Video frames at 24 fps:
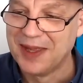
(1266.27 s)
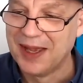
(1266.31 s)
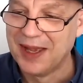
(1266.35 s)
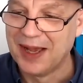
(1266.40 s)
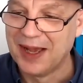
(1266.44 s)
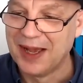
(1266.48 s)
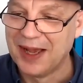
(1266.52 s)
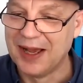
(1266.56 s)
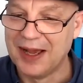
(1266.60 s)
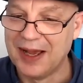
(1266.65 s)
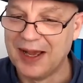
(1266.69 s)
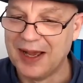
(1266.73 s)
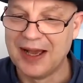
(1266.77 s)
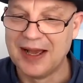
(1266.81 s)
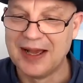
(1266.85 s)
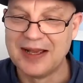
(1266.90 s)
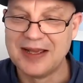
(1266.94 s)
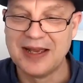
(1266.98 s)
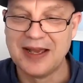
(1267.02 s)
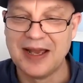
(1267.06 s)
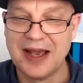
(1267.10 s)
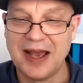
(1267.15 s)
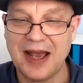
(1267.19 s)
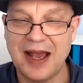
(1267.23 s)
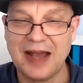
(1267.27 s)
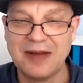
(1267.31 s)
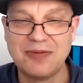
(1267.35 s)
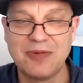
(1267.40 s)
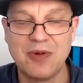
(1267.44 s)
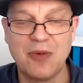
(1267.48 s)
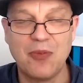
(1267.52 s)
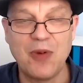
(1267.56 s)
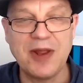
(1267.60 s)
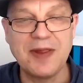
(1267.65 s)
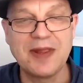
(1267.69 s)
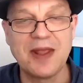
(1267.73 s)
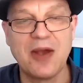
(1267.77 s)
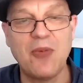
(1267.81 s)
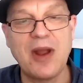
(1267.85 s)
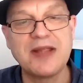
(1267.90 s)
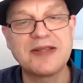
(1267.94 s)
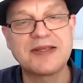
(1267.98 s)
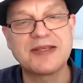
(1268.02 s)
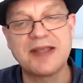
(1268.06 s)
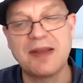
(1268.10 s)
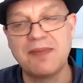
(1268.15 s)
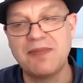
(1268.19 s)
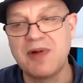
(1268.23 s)
And
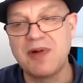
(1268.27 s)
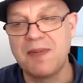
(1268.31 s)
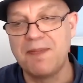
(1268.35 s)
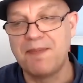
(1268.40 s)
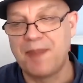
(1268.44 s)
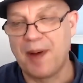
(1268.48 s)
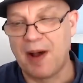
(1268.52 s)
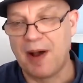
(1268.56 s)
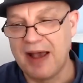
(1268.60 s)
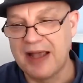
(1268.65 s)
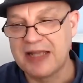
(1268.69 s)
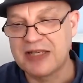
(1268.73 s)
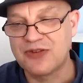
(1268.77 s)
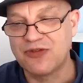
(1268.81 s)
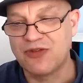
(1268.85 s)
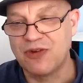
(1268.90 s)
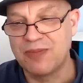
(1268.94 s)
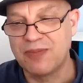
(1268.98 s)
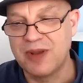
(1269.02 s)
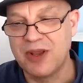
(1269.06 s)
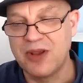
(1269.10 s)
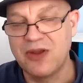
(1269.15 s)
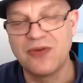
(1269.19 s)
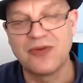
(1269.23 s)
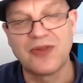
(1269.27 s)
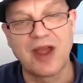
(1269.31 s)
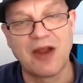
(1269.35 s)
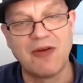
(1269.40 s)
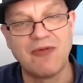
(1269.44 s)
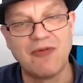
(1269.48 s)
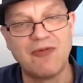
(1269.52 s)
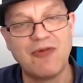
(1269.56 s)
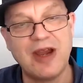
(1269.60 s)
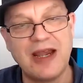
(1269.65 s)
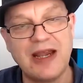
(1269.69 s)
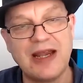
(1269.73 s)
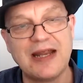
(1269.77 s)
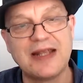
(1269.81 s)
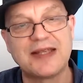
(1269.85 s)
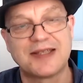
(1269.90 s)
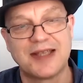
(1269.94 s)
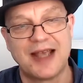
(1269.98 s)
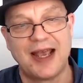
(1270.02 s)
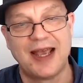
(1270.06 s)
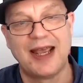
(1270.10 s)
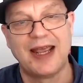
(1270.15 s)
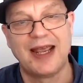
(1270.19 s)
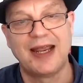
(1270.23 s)
when someone buys from you, they're really
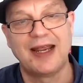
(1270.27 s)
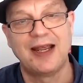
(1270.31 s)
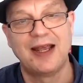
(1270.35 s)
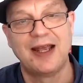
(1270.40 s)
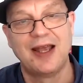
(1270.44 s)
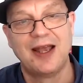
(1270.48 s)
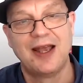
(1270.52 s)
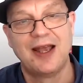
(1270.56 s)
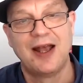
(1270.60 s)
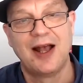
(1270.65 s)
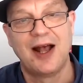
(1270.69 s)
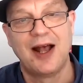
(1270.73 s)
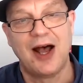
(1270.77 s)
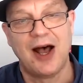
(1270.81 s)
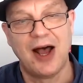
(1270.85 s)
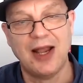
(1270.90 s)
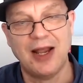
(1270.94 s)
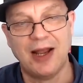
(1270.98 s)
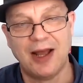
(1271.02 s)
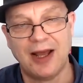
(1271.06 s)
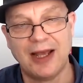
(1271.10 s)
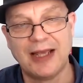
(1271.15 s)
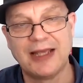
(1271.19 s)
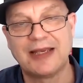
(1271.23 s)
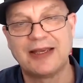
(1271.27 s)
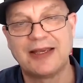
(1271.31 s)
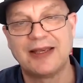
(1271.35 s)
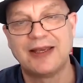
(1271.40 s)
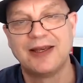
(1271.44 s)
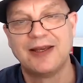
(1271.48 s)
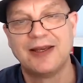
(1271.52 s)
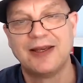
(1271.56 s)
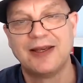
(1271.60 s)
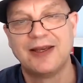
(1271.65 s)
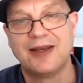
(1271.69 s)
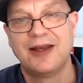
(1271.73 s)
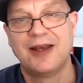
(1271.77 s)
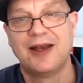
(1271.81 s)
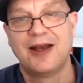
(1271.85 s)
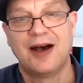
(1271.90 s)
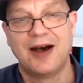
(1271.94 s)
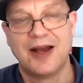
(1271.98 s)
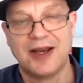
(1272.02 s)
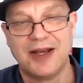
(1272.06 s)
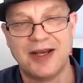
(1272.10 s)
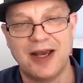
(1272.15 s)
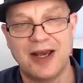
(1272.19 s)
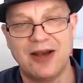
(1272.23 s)
saying, I like,
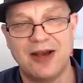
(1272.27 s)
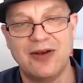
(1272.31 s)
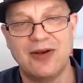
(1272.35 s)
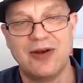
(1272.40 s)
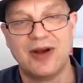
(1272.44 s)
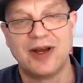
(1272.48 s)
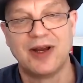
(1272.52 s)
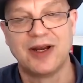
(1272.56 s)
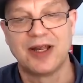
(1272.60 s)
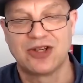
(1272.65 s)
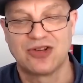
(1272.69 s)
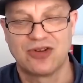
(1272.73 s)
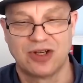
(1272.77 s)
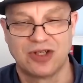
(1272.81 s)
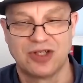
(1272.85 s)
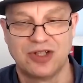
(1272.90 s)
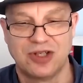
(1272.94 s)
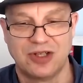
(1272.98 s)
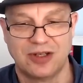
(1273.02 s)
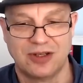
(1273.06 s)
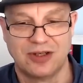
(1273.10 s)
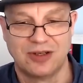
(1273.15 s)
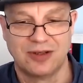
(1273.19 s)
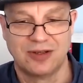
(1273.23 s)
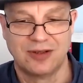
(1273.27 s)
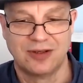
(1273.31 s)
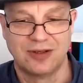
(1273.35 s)
I know, and I trust you.